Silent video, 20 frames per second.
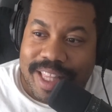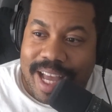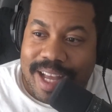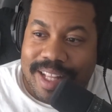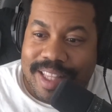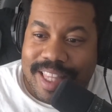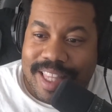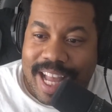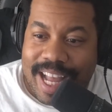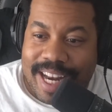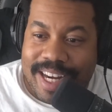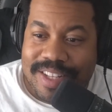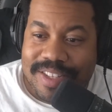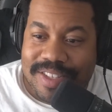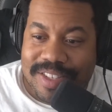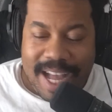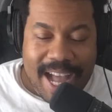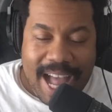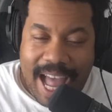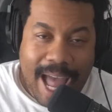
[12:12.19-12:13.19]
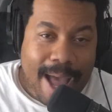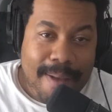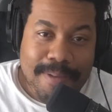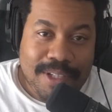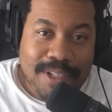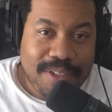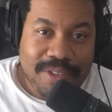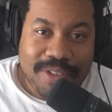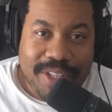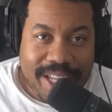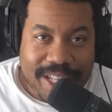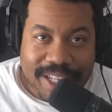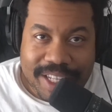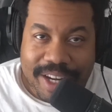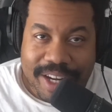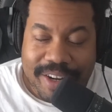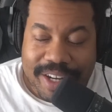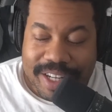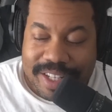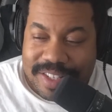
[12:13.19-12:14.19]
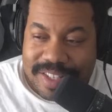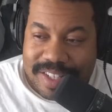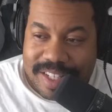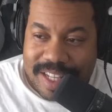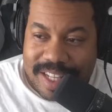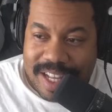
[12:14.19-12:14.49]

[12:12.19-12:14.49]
That is absolutely hilarious.